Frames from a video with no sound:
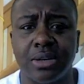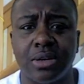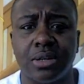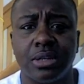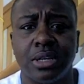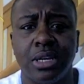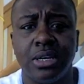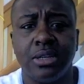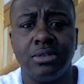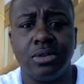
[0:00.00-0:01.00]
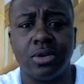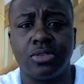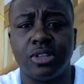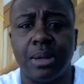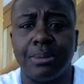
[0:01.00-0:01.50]
or, you know,
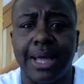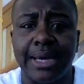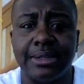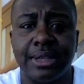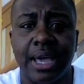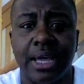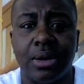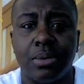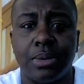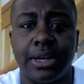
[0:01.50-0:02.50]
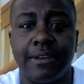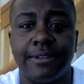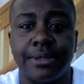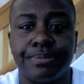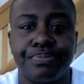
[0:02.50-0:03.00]
something like that or
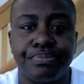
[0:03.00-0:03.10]
whatever.